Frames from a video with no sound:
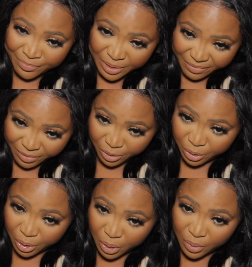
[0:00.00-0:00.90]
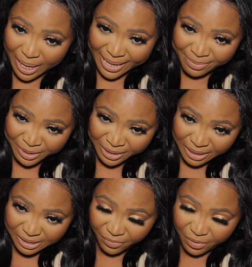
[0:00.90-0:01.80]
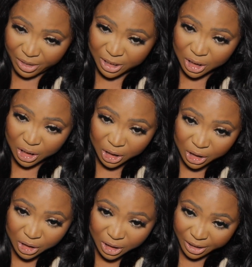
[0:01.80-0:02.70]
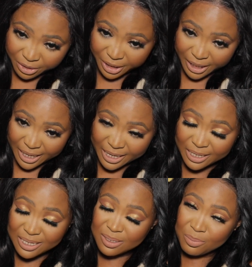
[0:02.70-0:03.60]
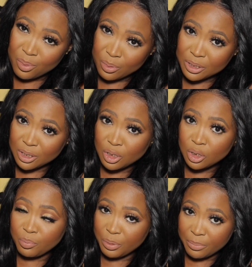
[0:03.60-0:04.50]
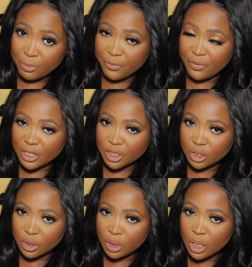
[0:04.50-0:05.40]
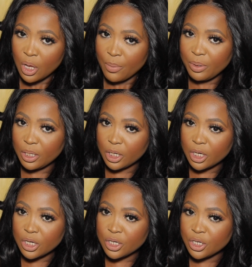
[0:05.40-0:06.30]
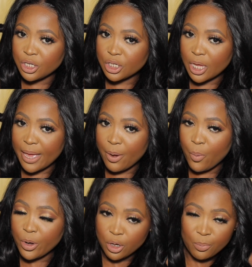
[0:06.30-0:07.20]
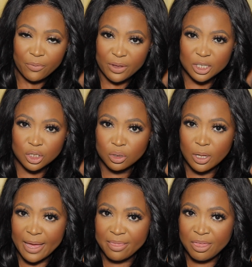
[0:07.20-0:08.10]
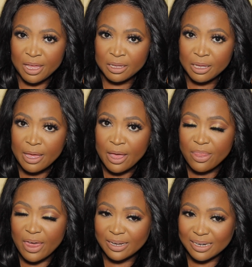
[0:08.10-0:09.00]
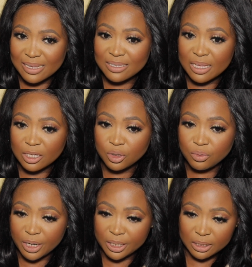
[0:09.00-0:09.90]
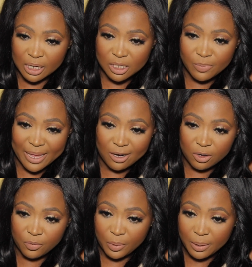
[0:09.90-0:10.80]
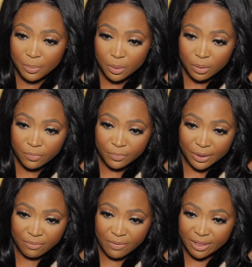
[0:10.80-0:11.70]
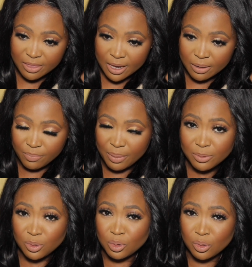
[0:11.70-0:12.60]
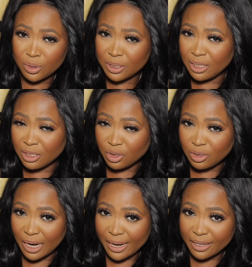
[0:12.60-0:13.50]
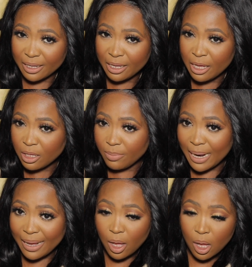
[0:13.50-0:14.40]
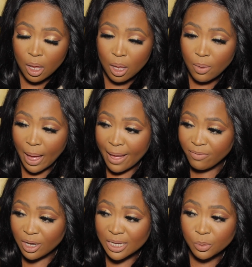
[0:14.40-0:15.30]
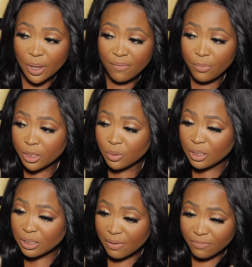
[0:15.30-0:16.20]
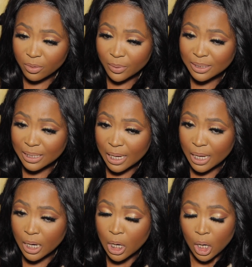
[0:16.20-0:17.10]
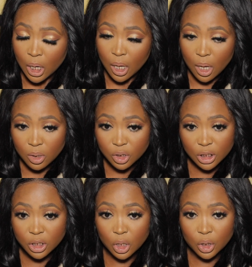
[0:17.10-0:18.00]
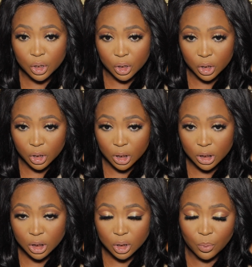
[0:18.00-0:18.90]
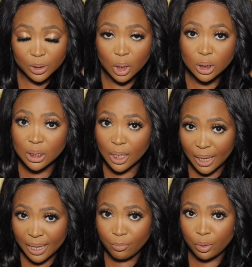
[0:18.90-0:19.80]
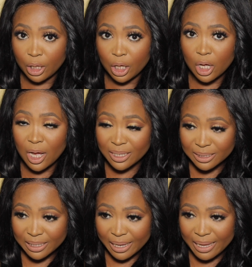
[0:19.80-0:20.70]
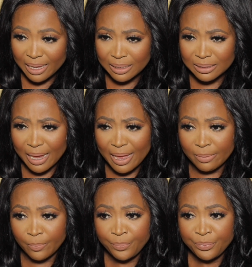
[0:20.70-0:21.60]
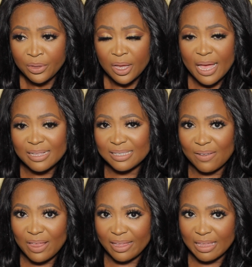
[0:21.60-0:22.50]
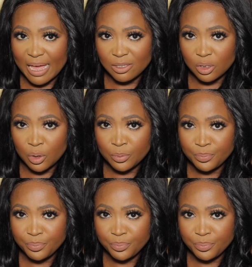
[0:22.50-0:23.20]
Even though, I mean, it's a very chilled career, it is important to be professional, because when you're professional, I think that does get you recognized by a lot of people, by the fact that people do talk in the industry. Like, they'll be like, oh, have you guys ever worked with this influencer? Oh, she's so good, she's always on time with her content, and stuff like that. So